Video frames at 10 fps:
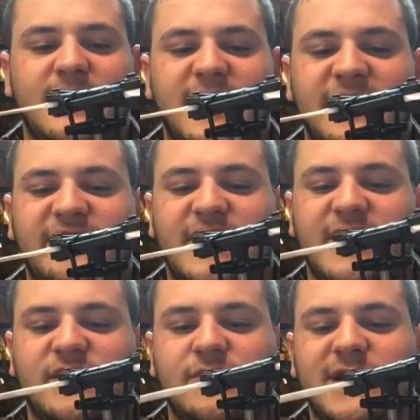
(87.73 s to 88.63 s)

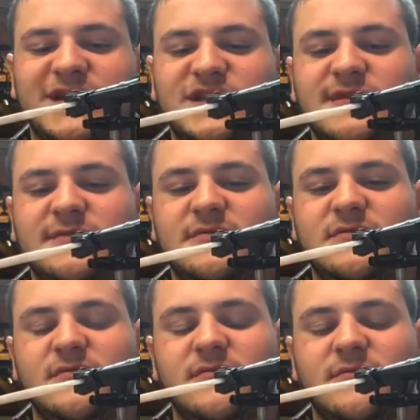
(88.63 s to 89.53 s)
I've crashed it,
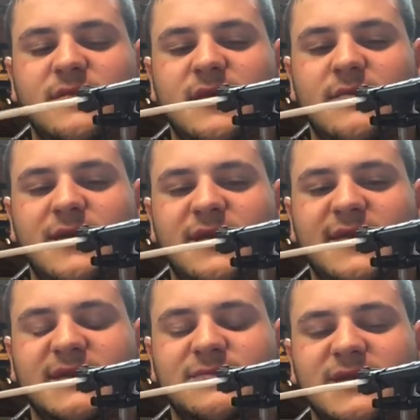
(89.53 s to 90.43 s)
and
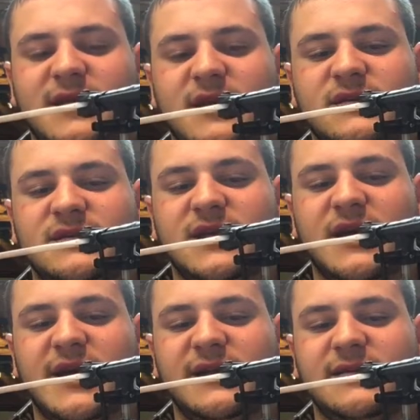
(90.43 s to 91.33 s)
that's because
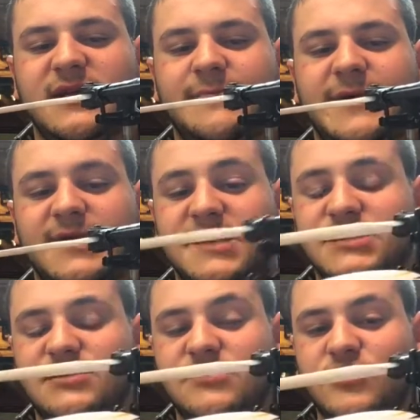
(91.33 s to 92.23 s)
I did not pay
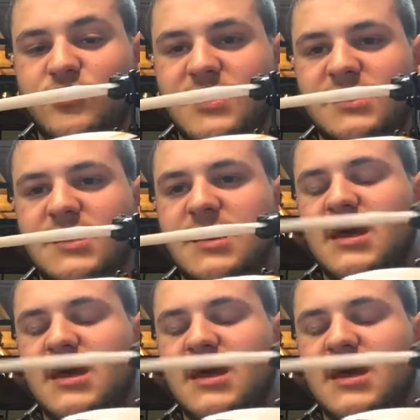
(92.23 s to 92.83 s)
attention to the wind.